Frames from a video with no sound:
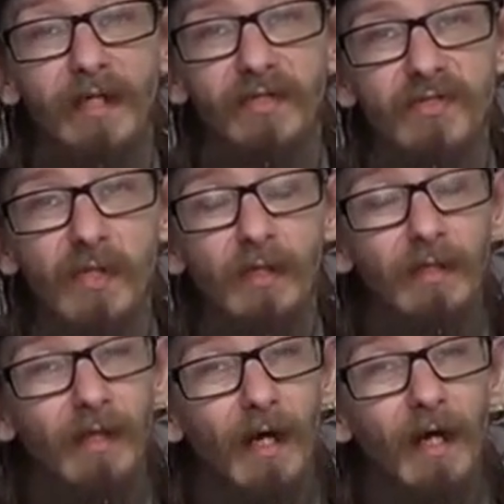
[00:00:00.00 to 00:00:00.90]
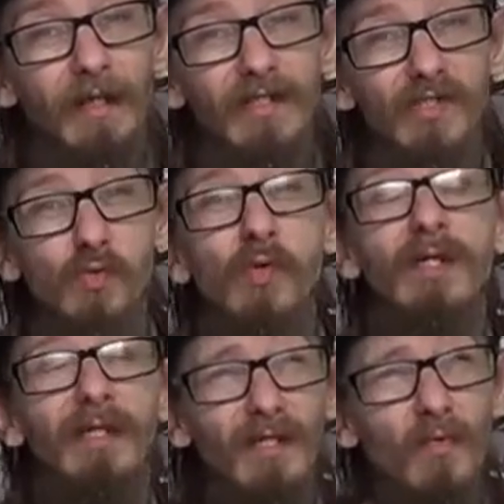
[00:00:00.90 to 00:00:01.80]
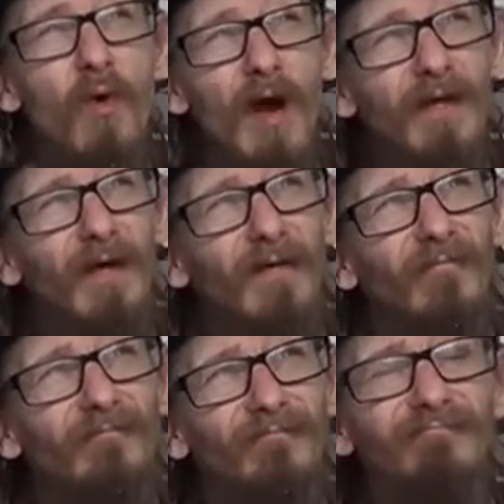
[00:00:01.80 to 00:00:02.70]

bit, and it's really quite a